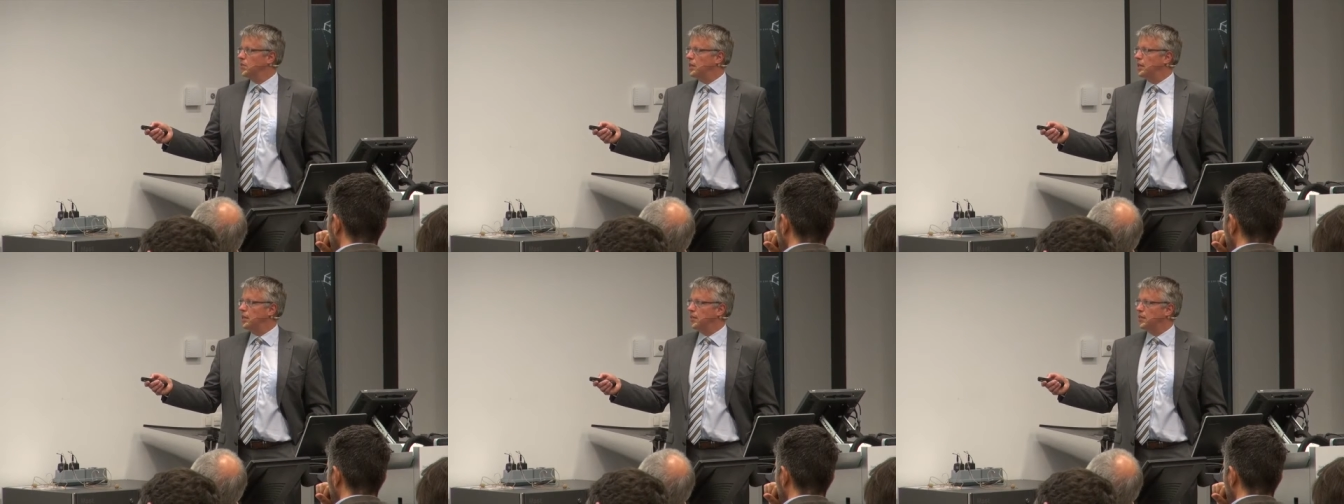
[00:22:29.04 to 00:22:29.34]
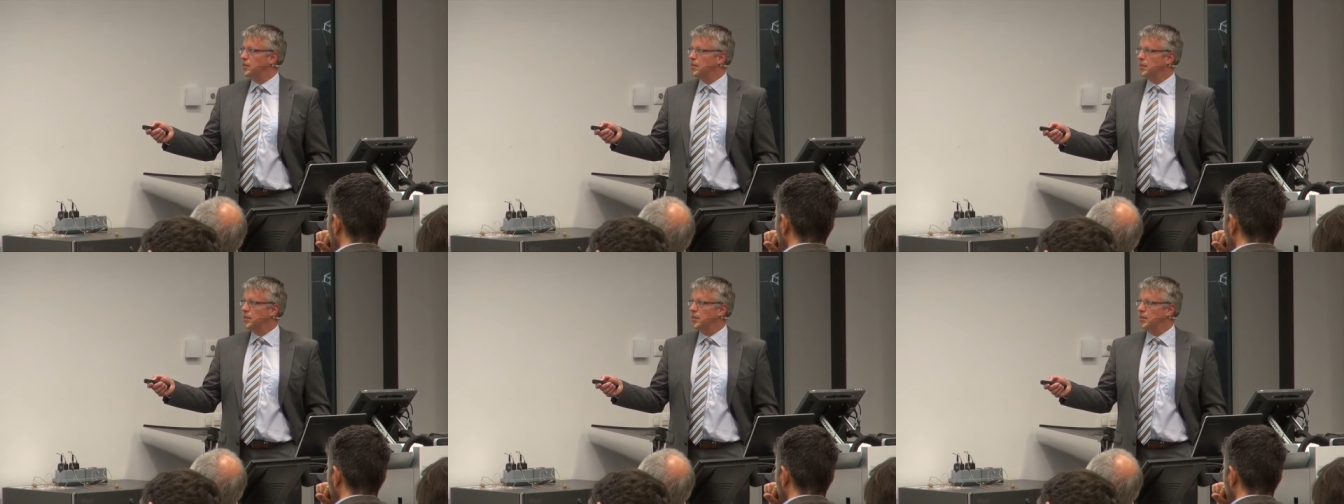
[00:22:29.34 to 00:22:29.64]

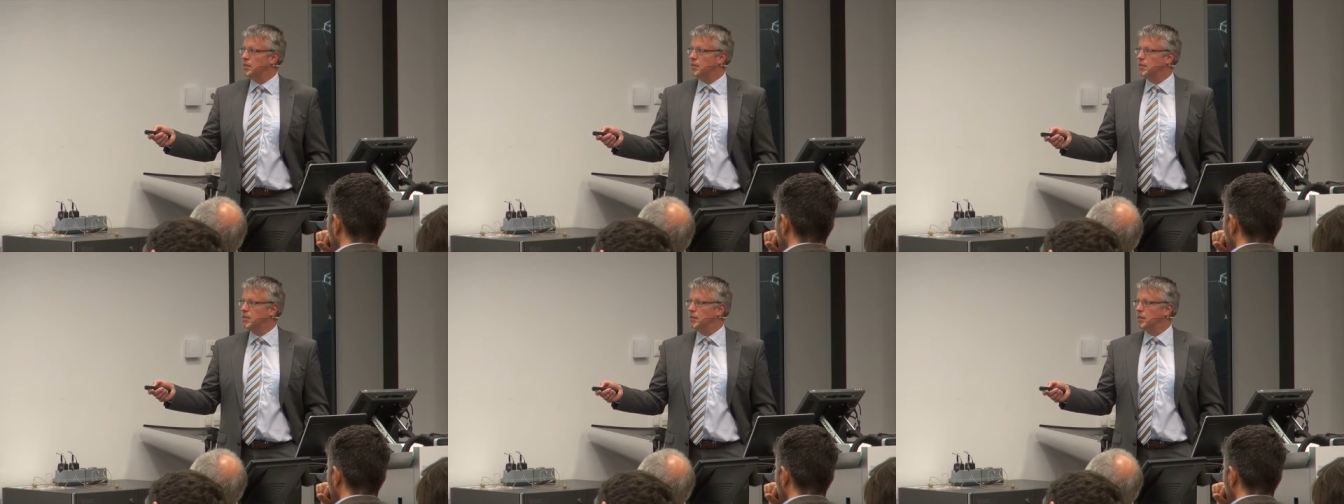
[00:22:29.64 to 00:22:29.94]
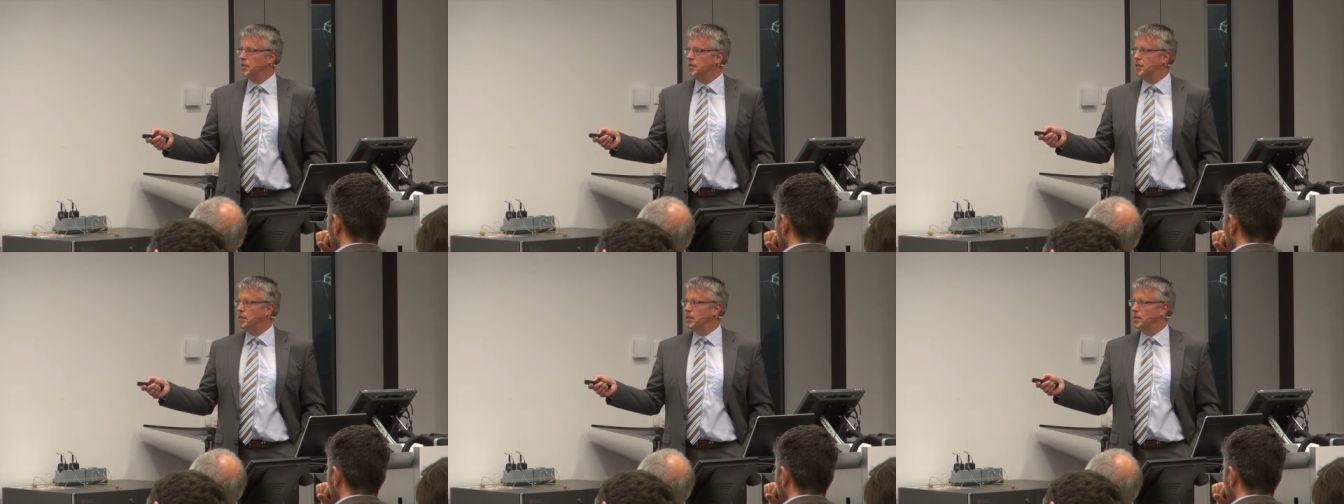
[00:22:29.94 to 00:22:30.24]
as
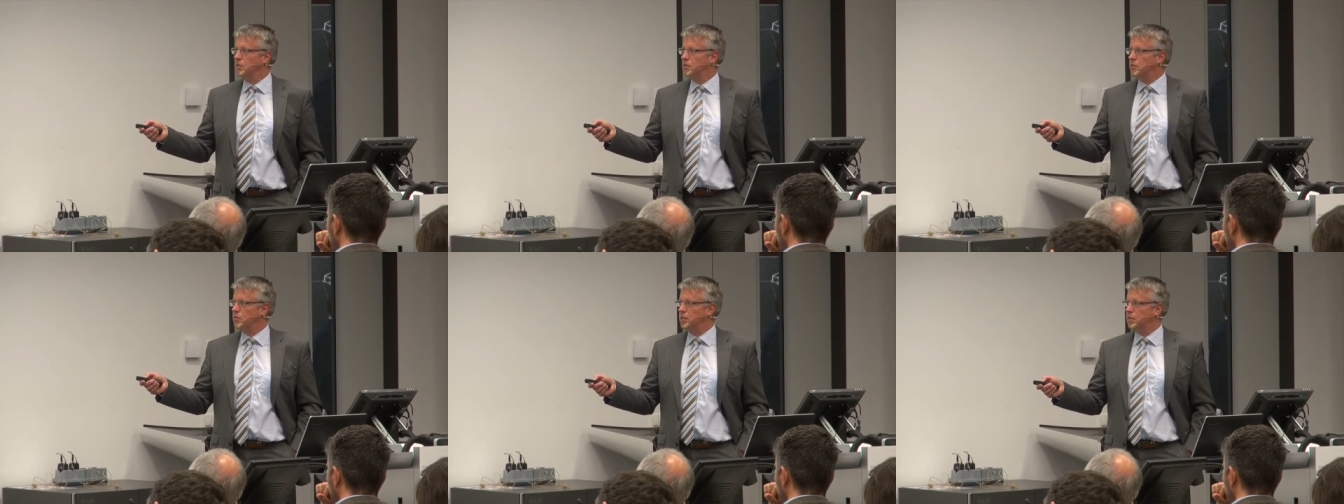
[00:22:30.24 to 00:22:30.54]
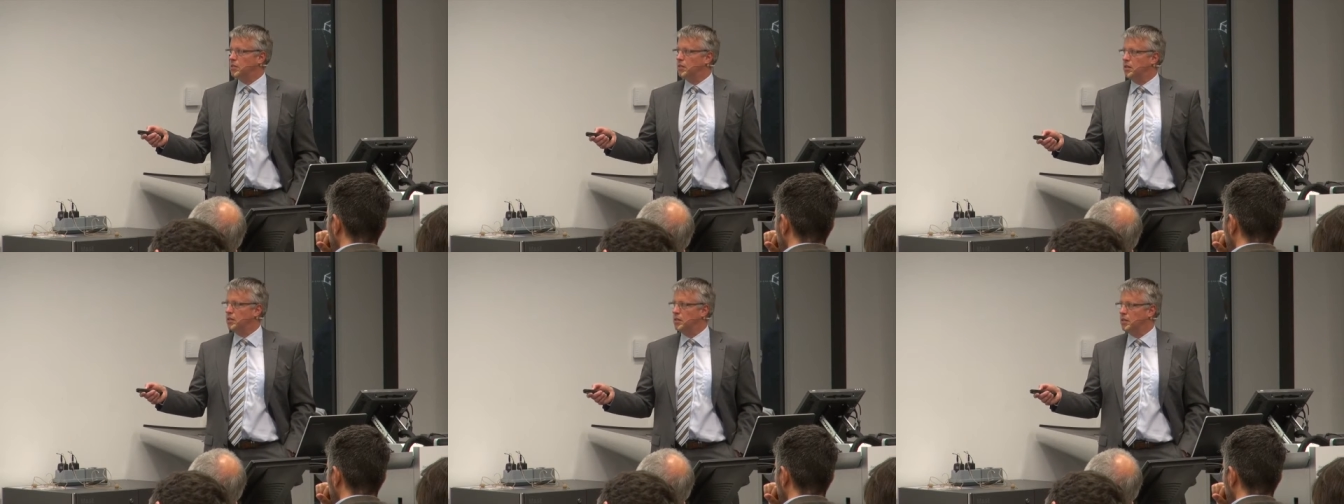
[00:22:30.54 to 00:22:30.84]
in
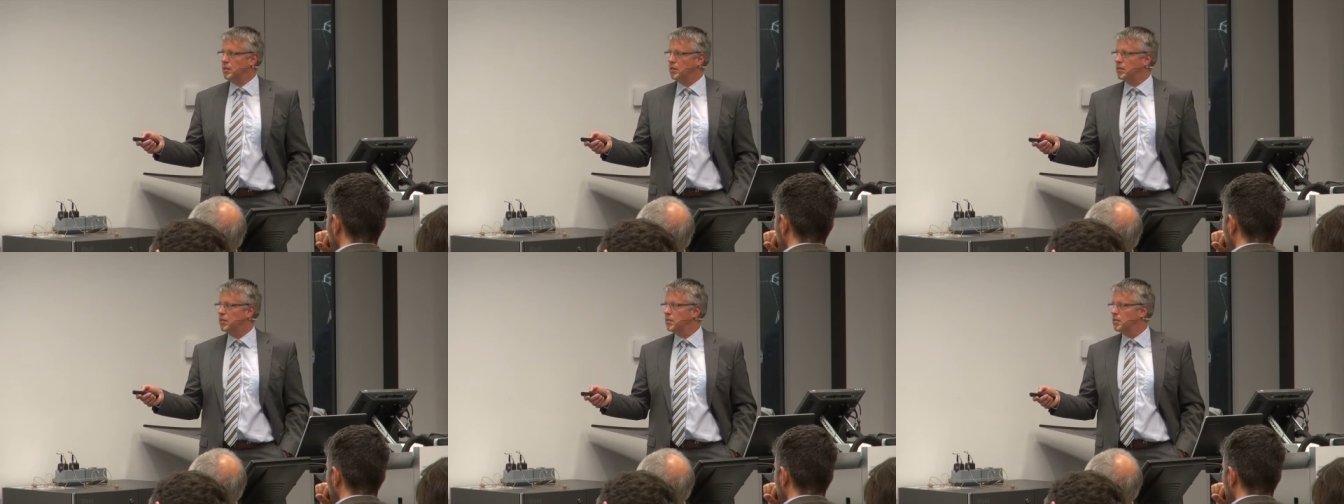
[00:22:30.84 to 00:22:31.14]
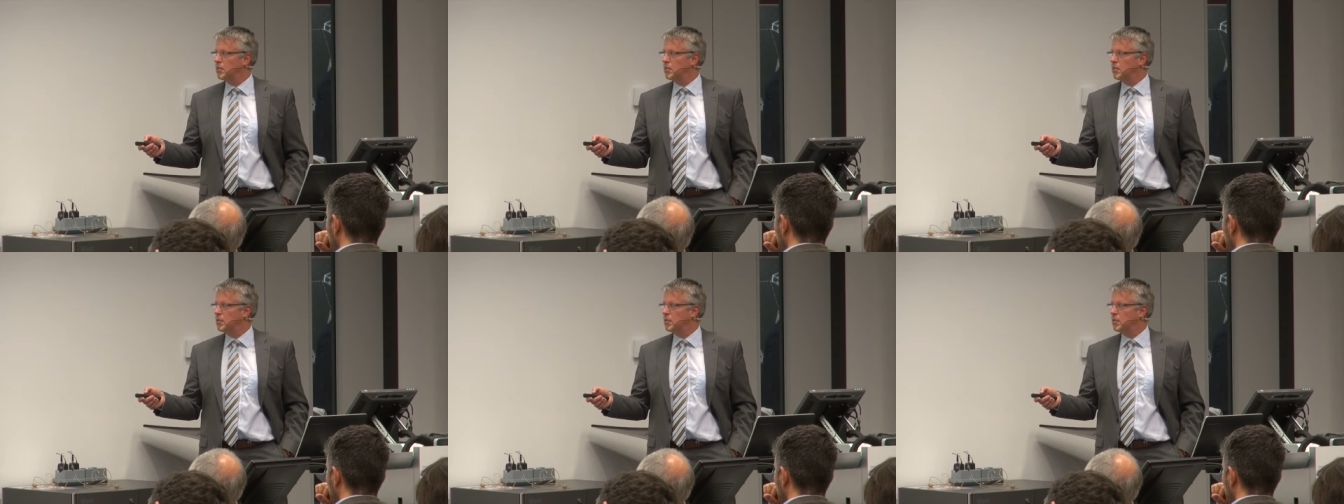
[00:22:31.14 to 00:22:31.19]
Switzerland,